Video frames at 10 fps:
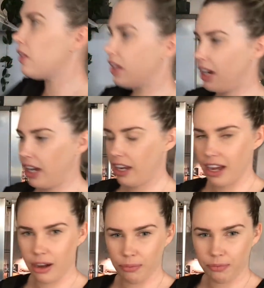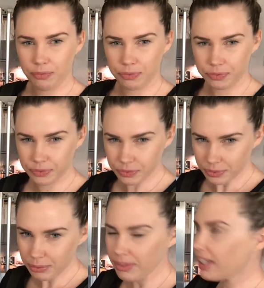that I
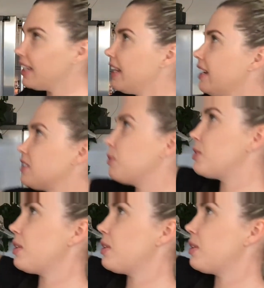collect, which